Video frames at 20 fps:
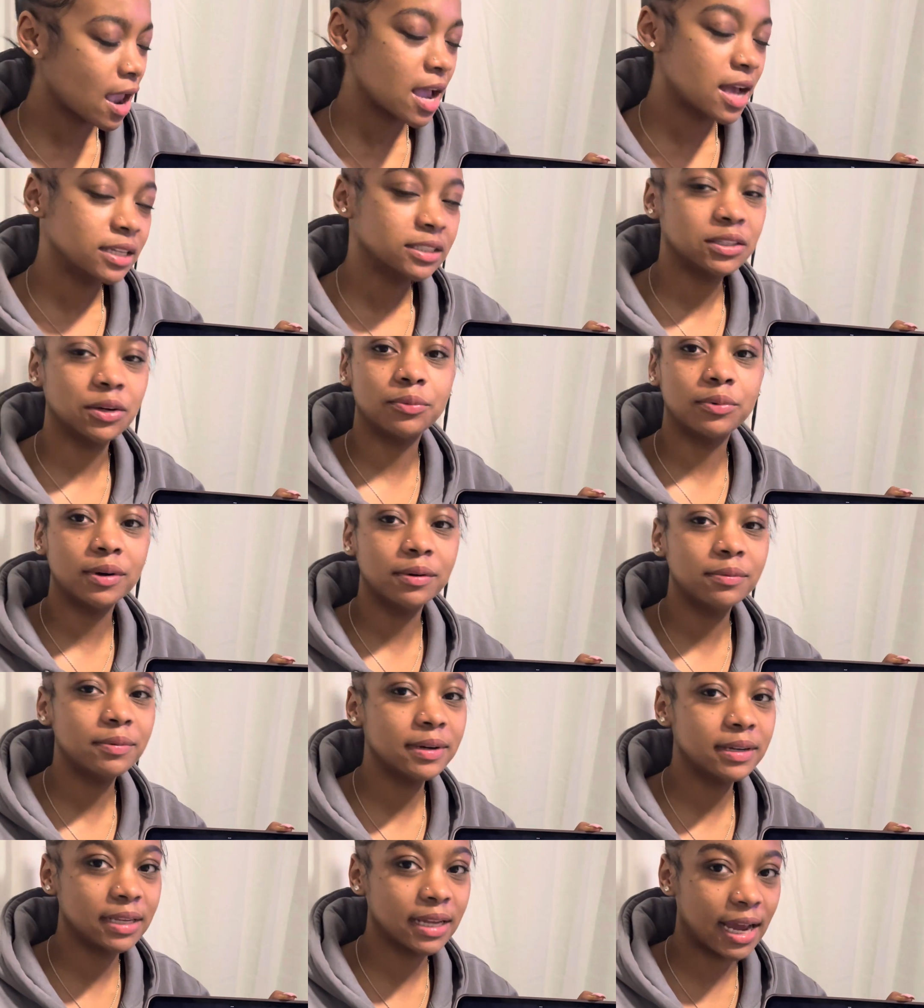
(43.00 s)
So what
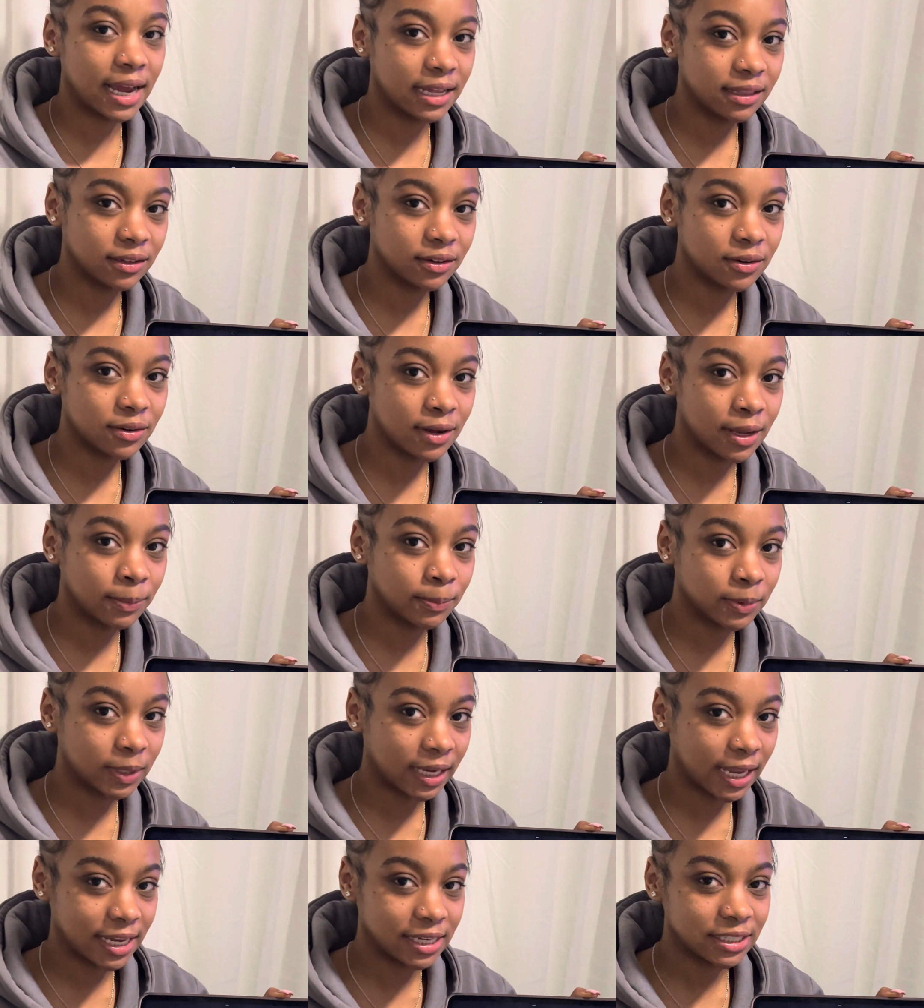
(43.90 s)
were the ethical
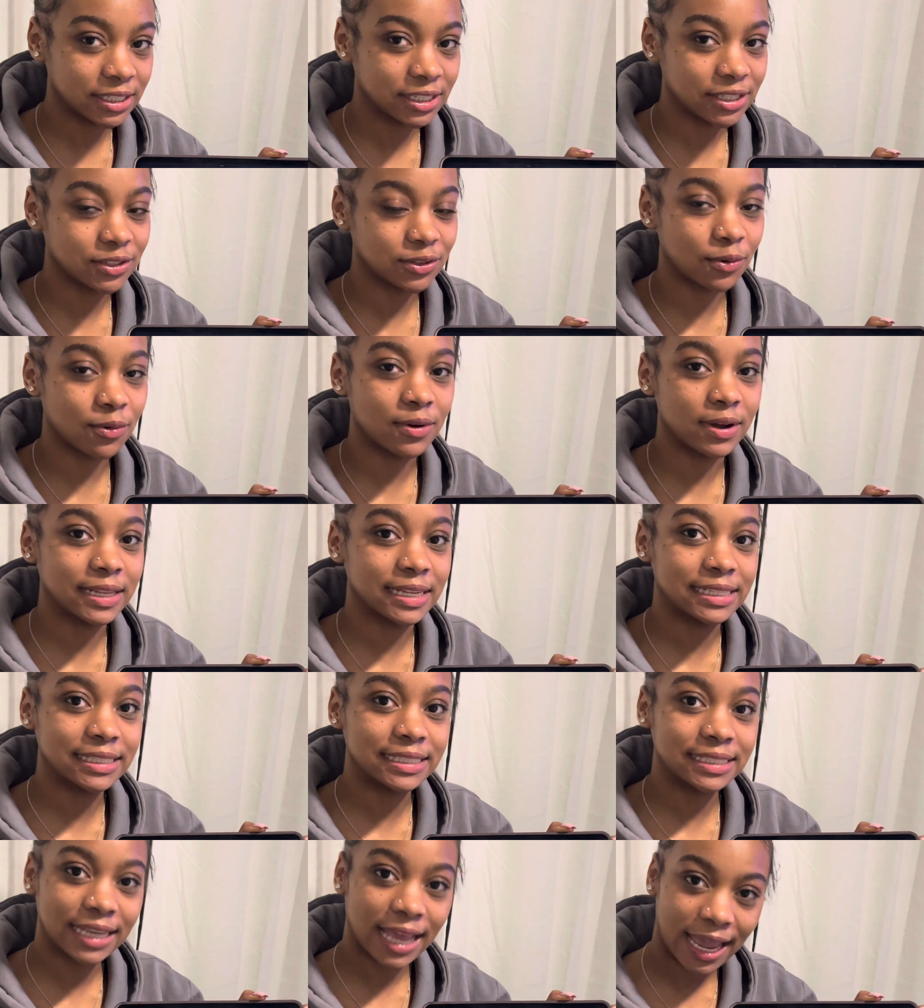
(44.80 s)
implications on
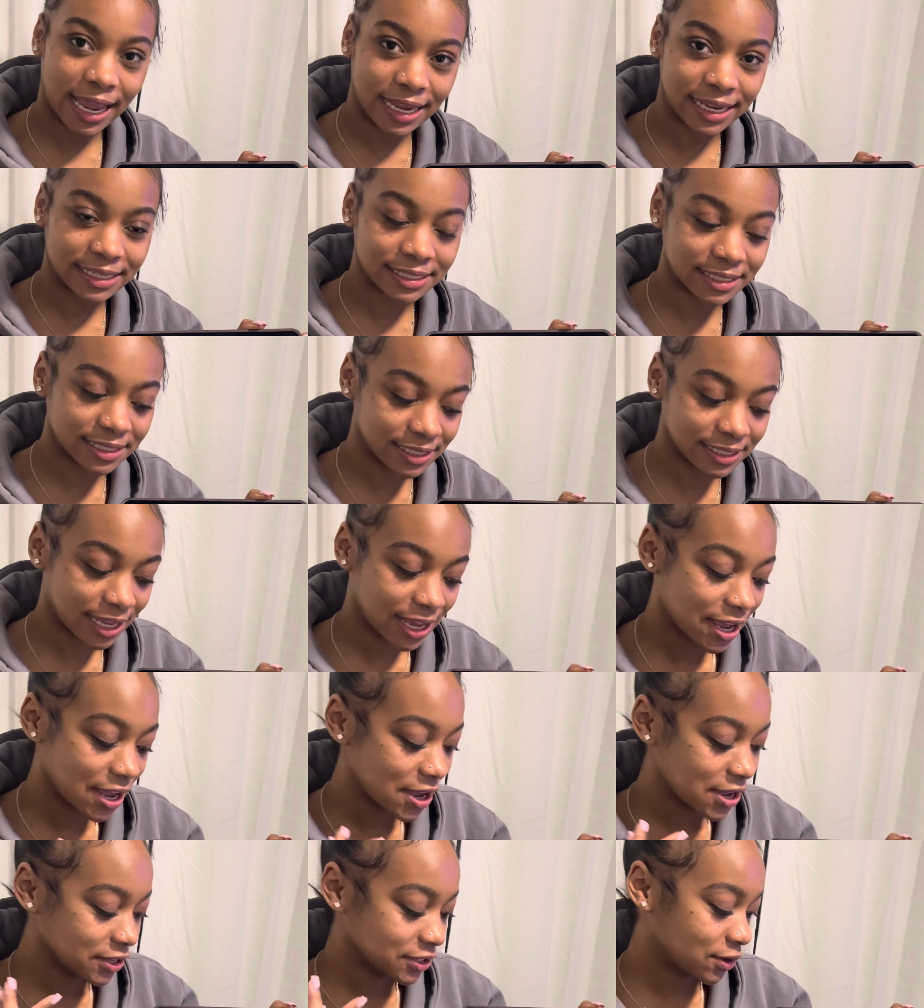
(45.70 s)
this case?
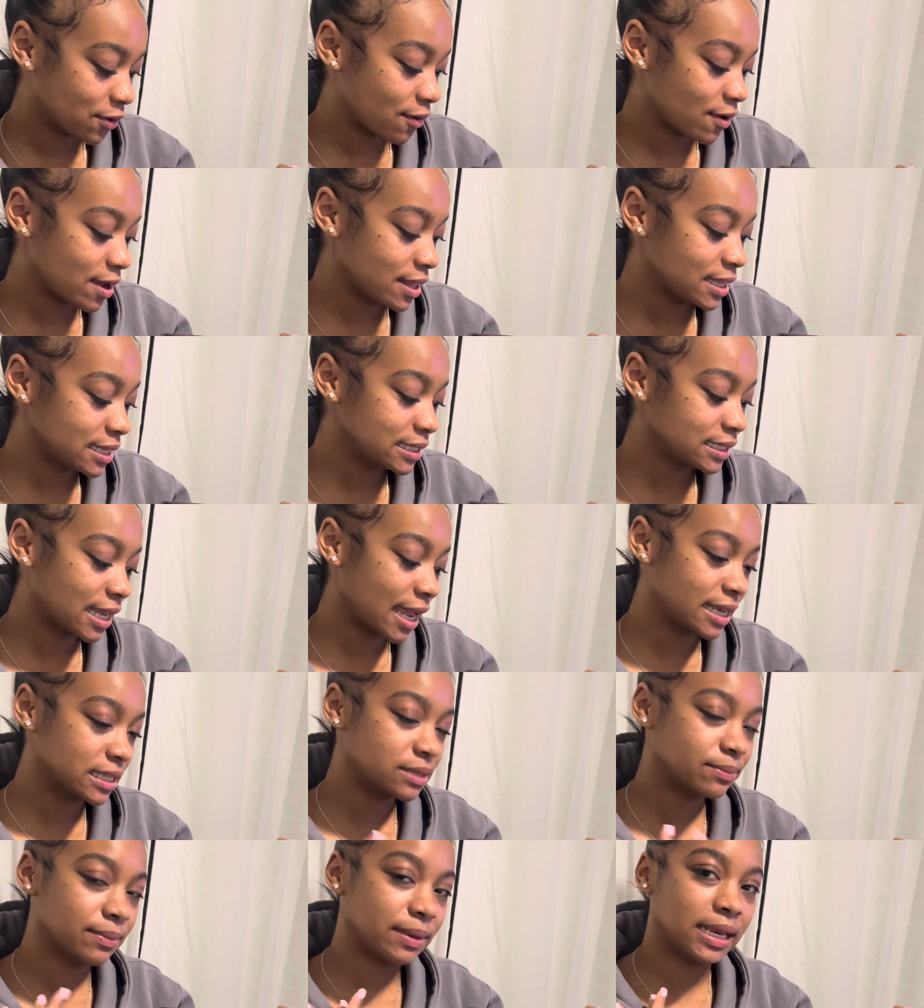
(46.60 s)
So on this
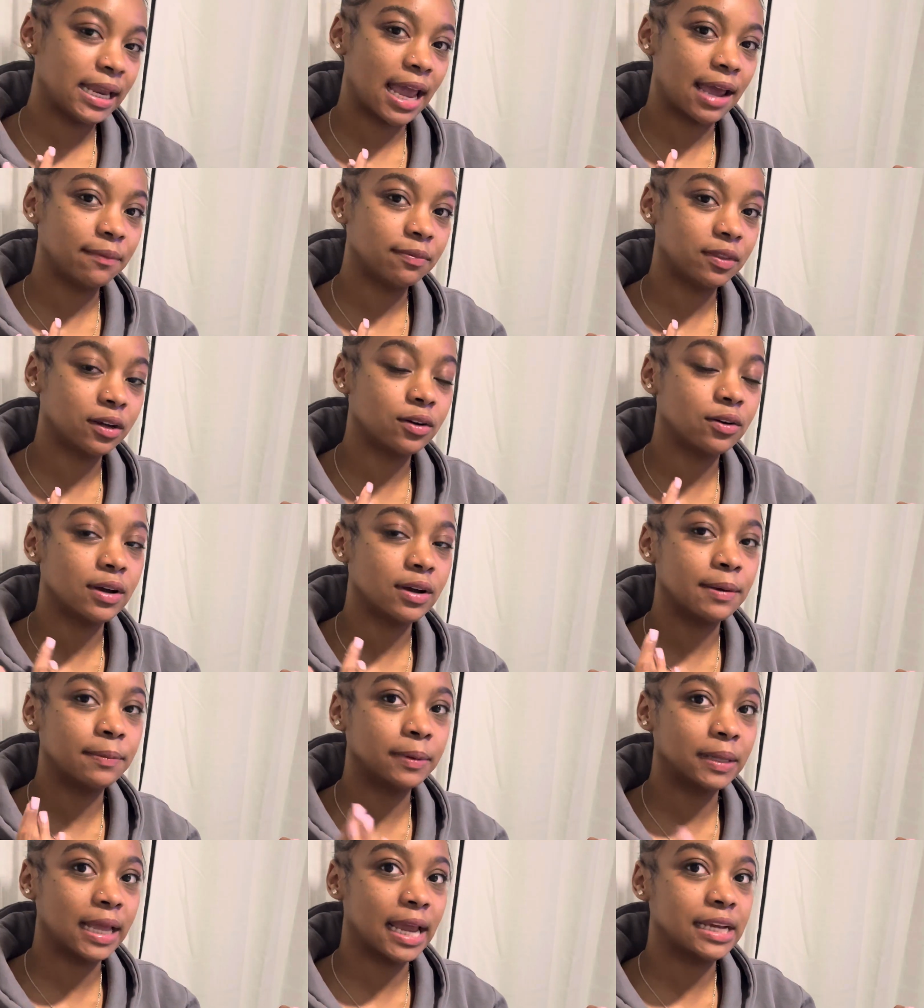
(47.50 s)
case, many ethical
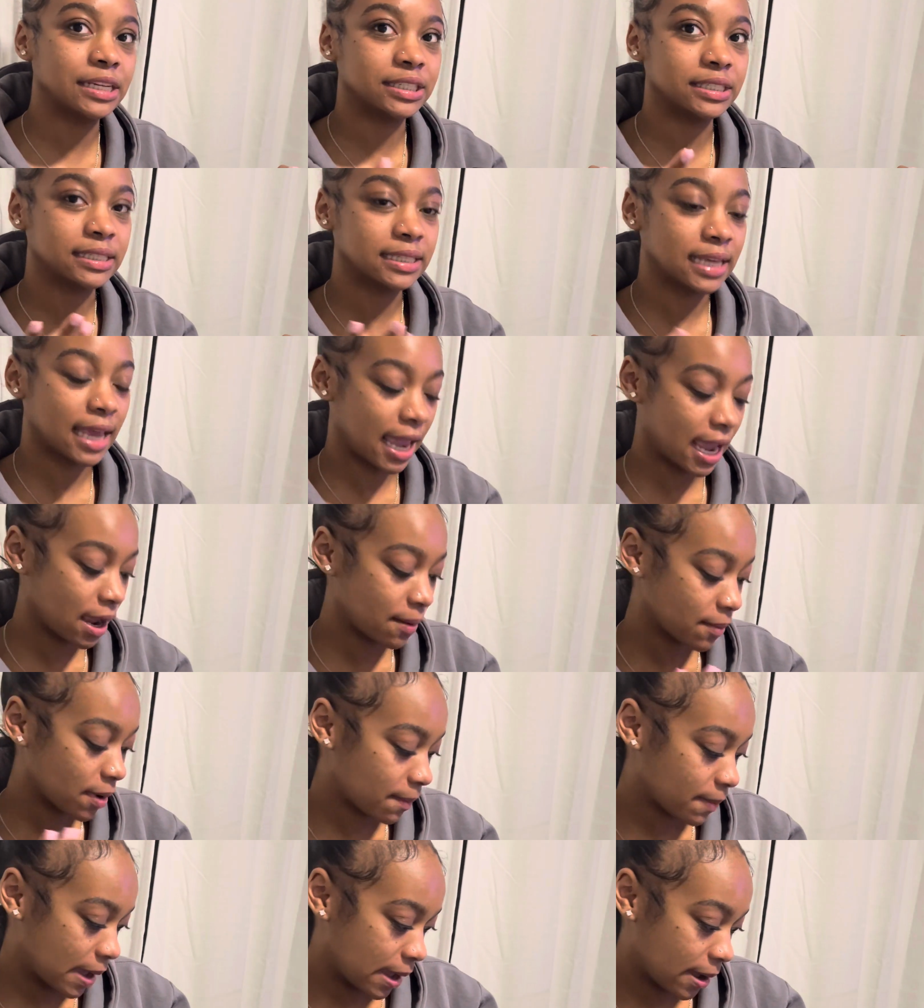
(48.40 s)
implications came
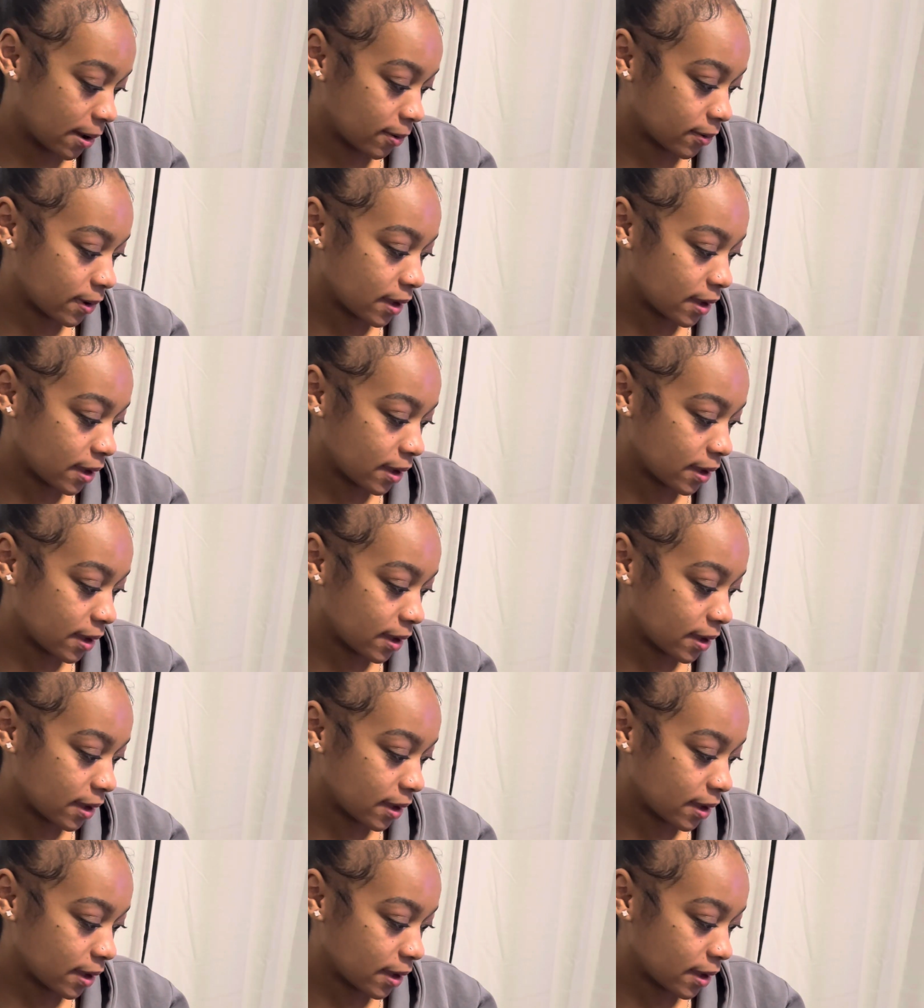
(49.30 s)
about.